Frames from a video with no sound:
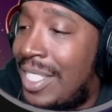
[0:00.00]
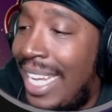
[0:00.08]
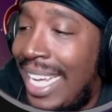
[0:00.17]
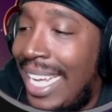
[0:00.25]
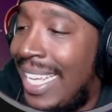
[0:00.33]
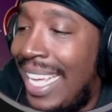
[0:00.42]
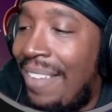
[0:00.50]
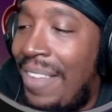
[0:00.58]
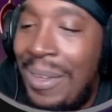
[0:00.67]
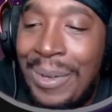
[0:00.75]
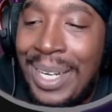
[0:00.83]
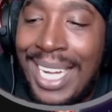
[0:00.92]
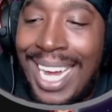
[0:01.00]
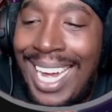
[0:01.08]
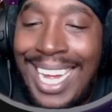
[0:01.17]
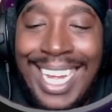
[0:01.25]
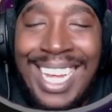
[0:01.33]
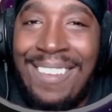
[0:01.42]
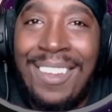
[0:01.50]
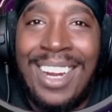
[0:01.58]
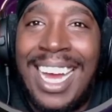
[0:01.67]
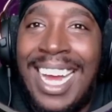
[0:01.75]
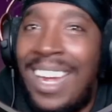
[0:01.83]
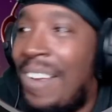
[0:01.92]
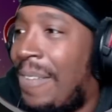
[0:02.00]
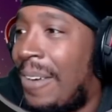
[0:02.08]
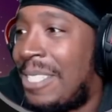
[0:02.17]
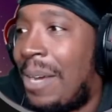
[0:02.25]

Like, if he would have got Harry first,